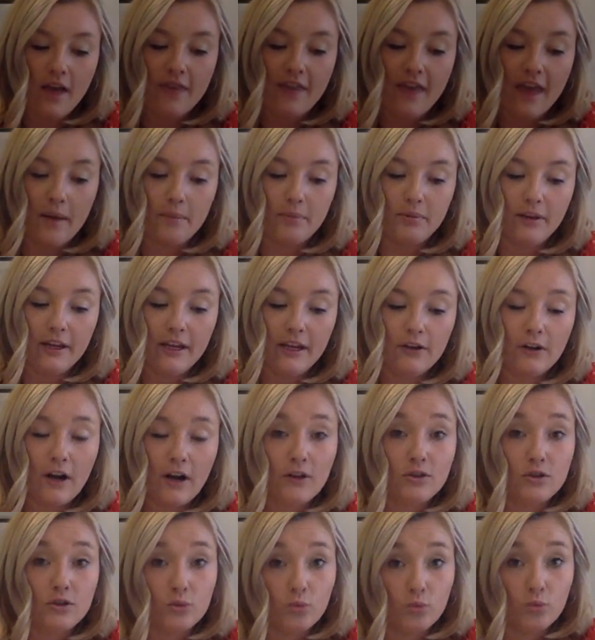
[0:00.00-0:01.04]
that
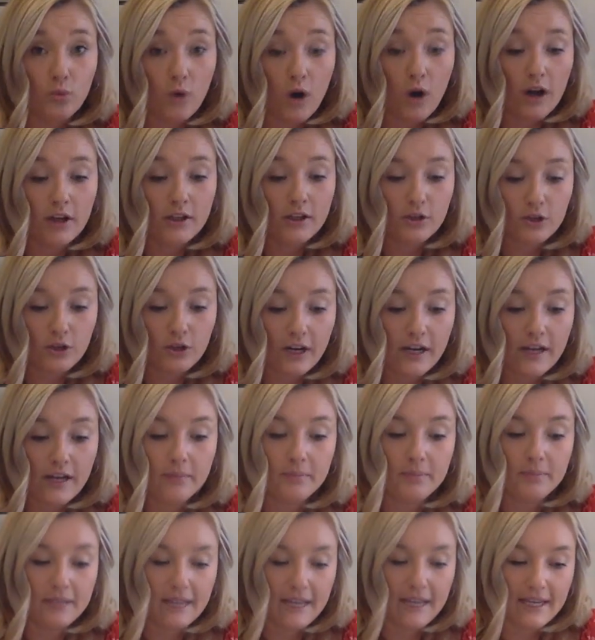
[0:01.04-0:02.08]
playground's one
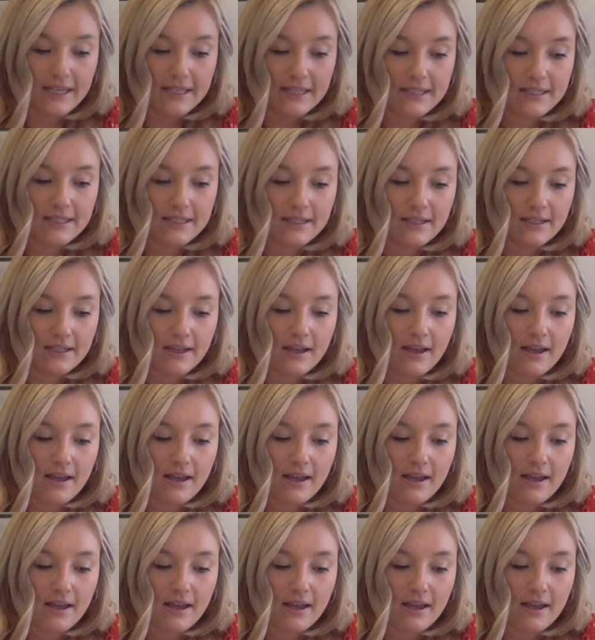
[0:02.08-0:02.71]
great place.